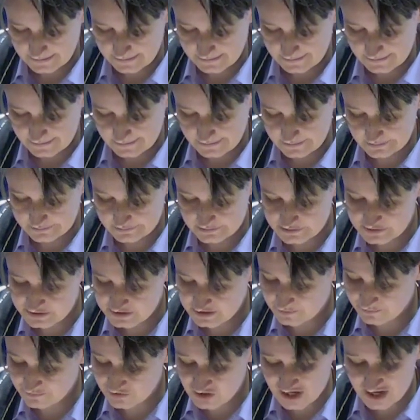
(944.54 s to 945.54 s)
And
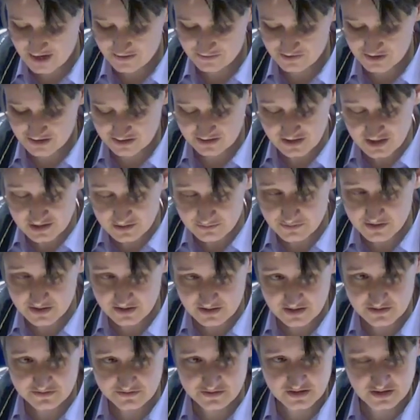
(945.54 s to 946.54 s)
sometimes it can be
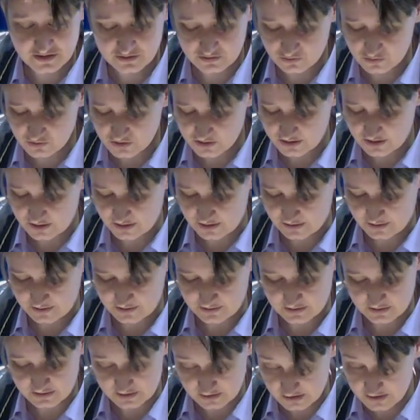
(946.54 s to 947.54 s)
even annoying.
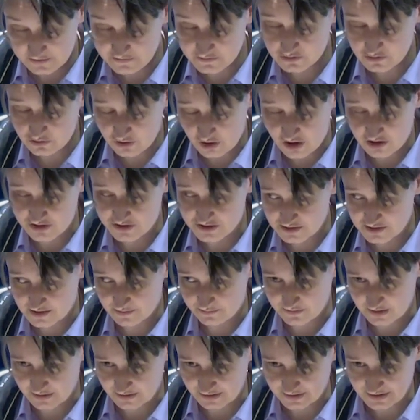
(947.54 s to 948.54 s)
It even cause
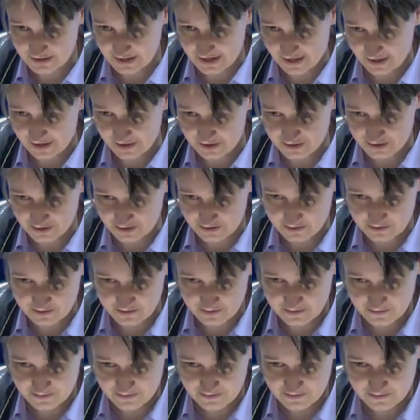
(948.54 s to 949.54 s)
some
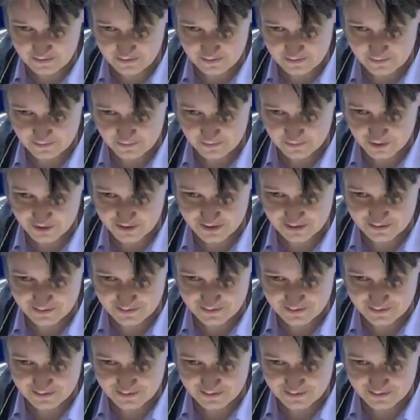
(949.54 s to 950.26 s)
anger. What?